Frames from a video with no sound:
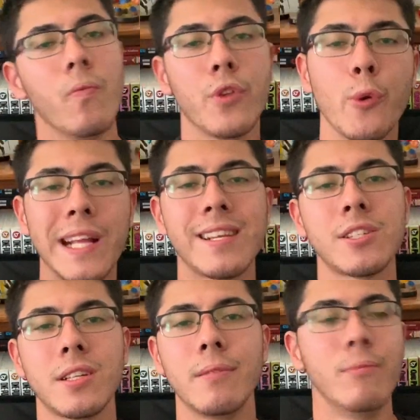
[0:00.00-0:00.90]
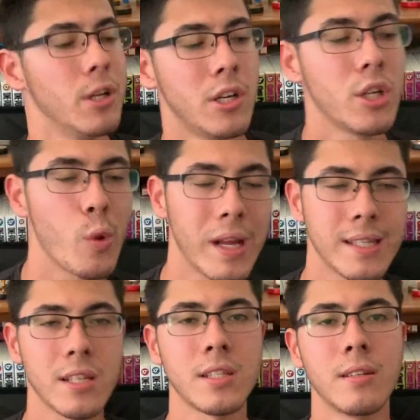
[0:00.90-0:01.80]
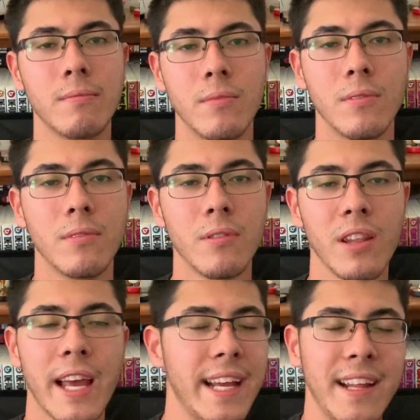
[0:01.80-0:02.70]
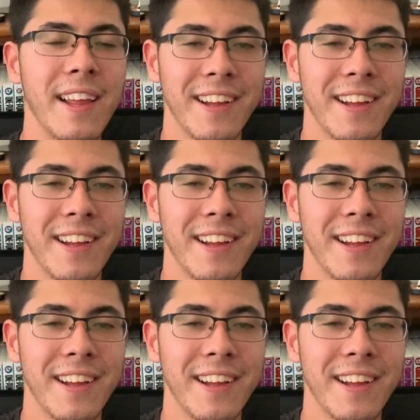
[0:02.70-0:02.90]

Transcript: you ain't touching him. You ain't touching him. Like,